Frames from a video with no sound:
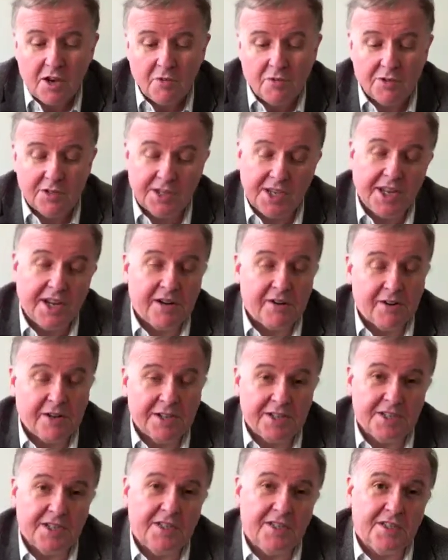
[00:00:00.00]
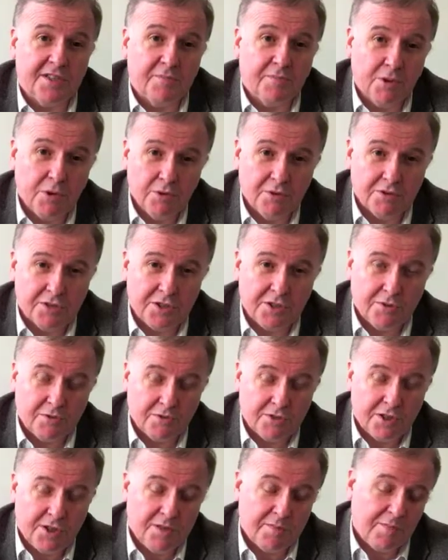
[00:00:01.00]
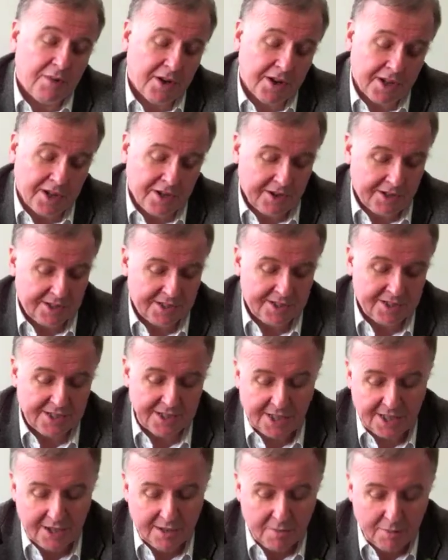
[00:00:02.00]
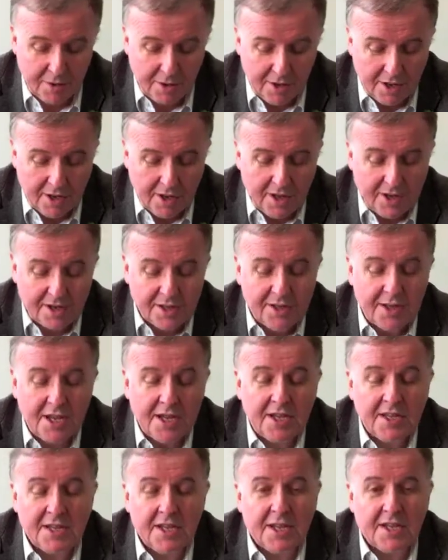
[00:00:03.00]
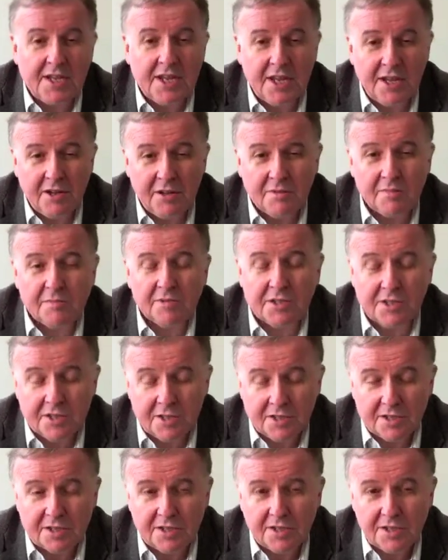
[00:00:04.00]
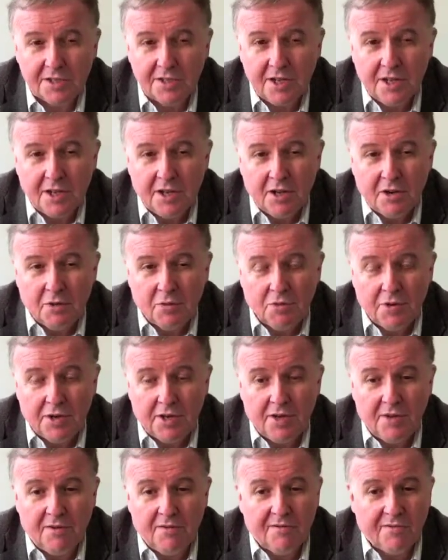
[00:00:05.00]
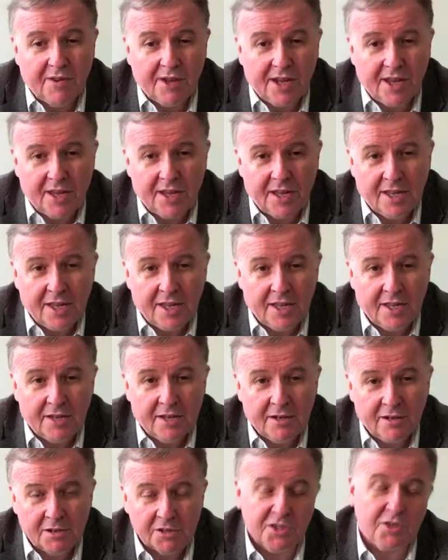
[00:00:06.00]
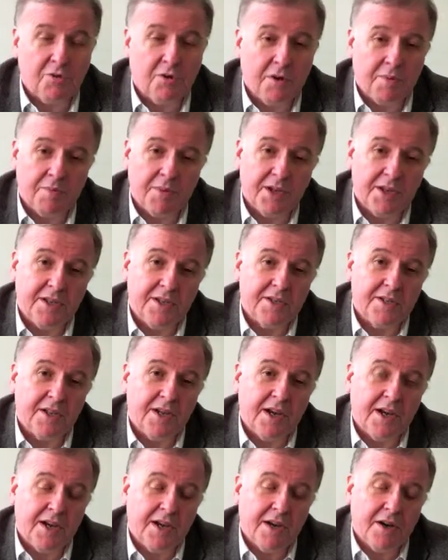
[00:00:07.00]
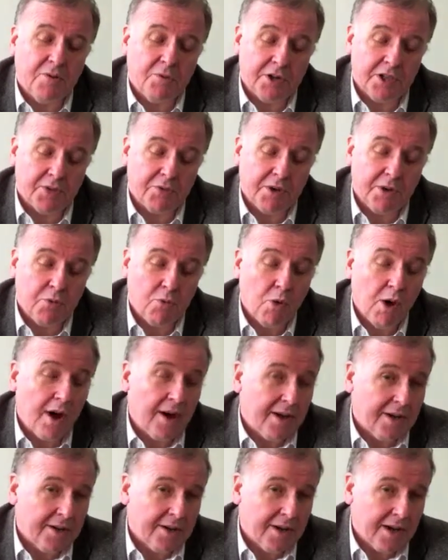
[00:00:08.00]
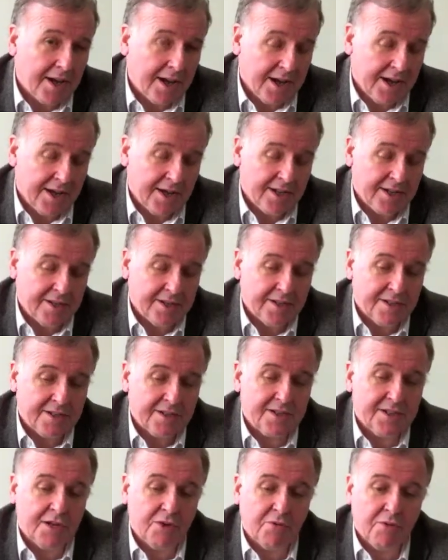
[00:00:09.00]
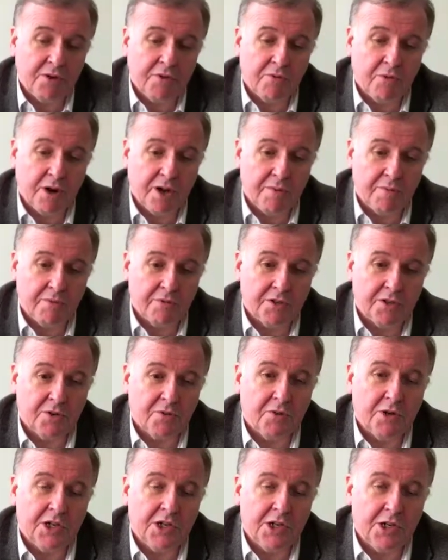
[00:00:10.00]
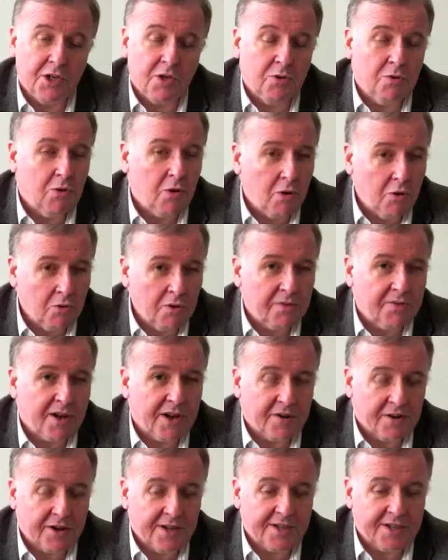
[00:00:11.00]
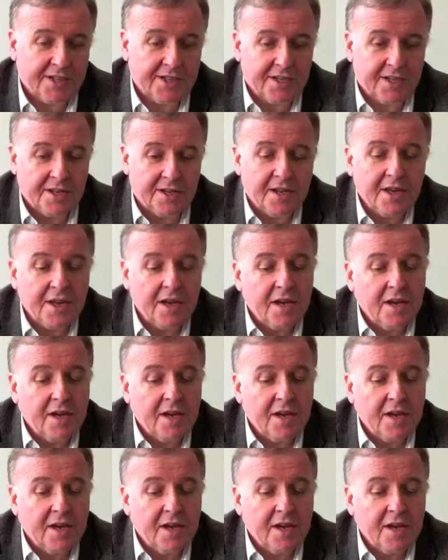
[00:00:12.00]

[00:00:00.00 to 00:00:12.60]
was get our IT support sorted by going to scip. They then helped us with a lottery bid, which we won, and so we were able to renew all of our IT.